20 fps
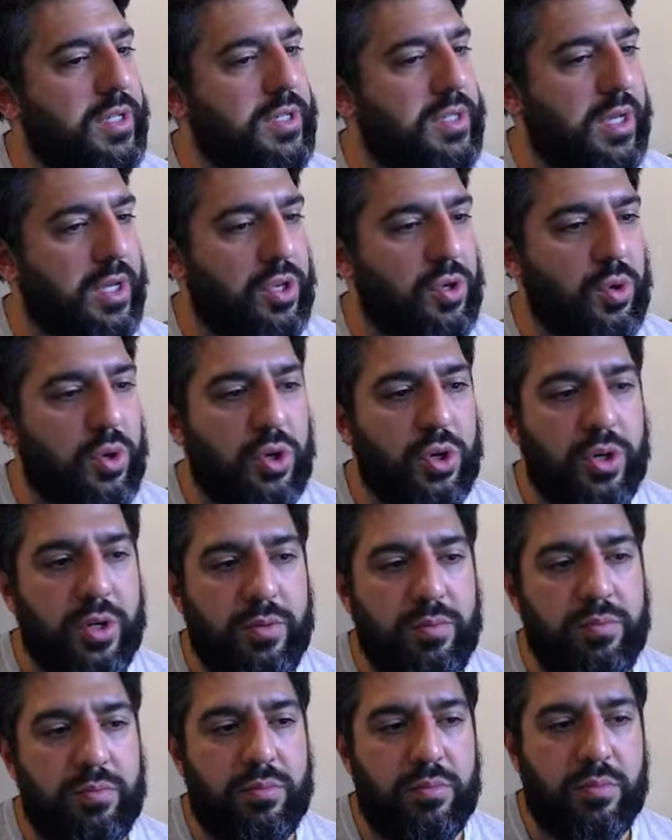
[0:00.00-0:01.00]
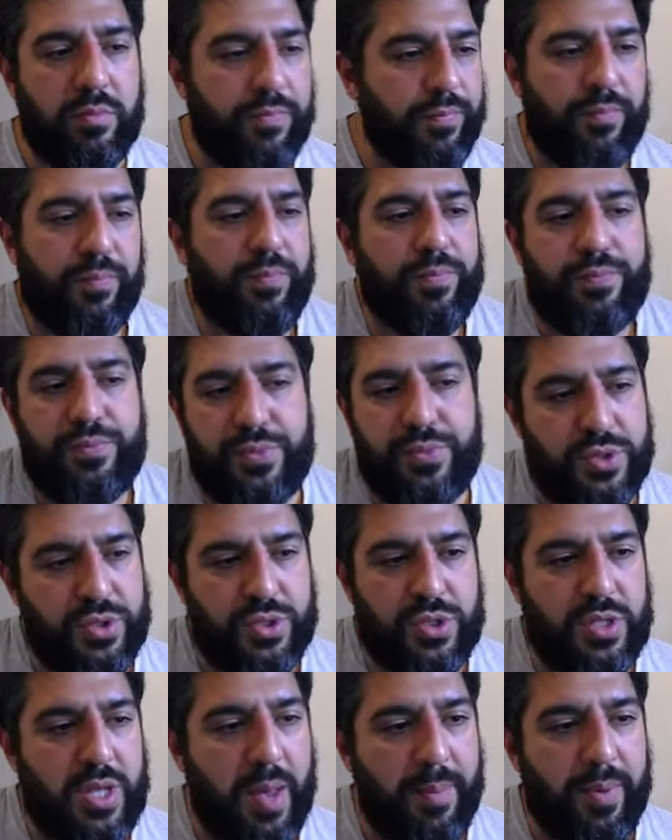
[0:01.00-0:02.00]
Like you could just
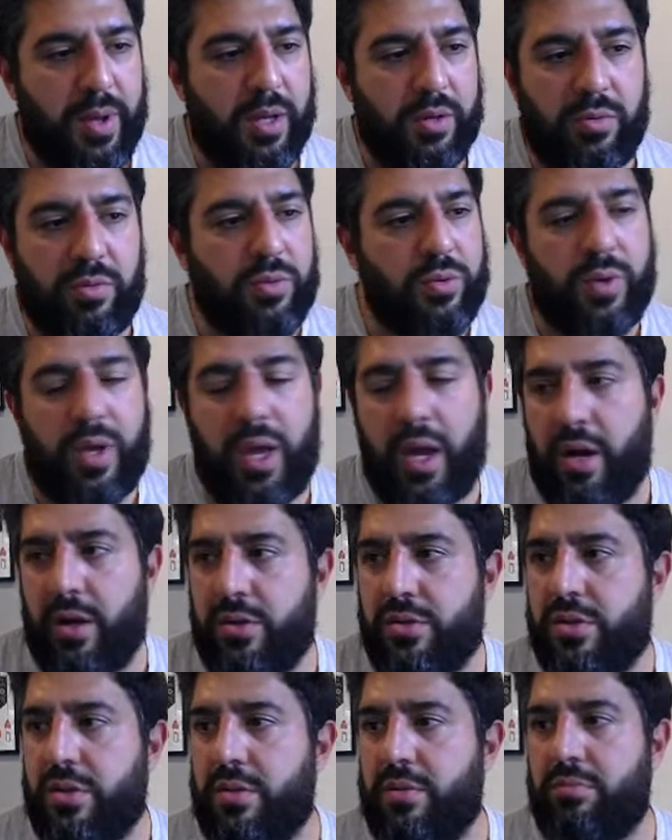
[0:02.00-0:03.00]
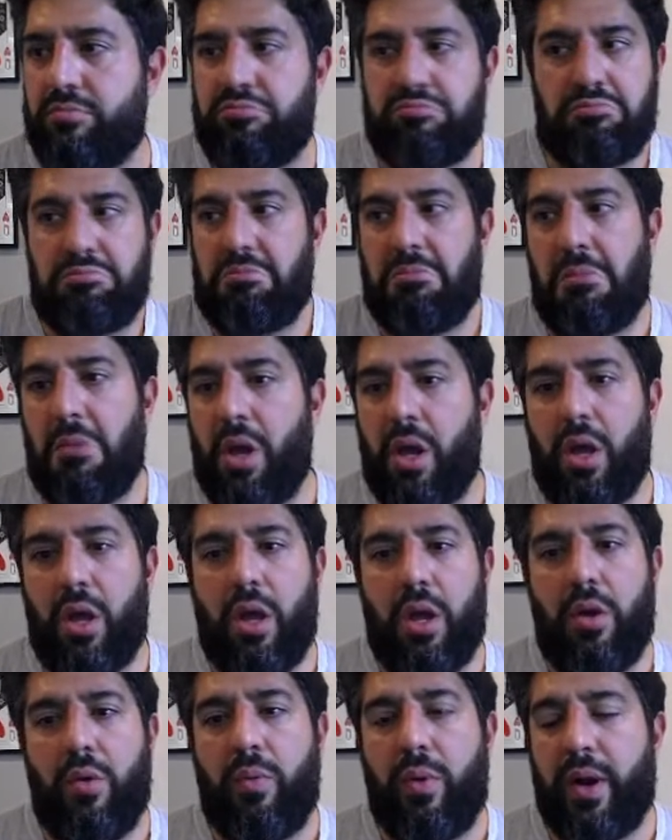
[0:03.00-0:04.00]
skip it and who cares and
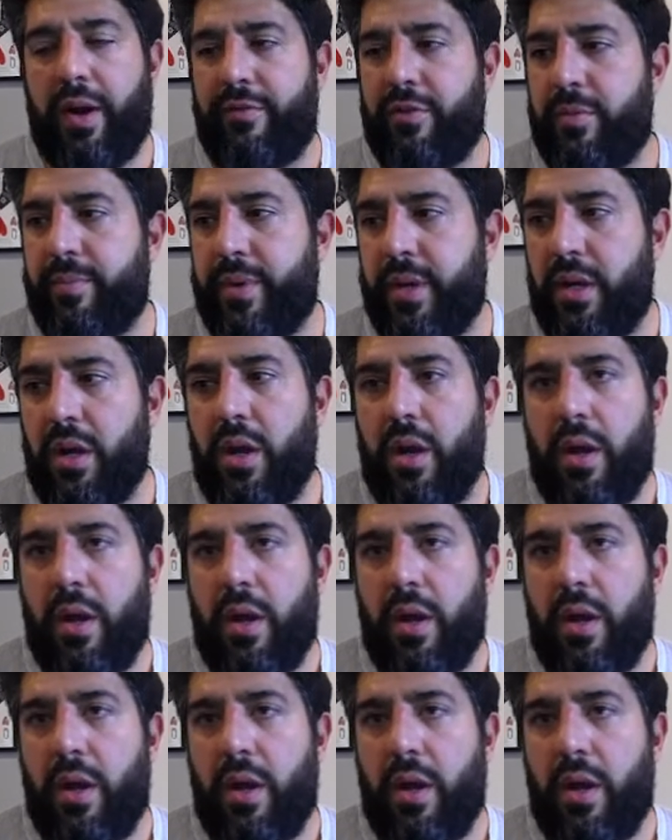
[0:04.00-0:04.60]
whatever. But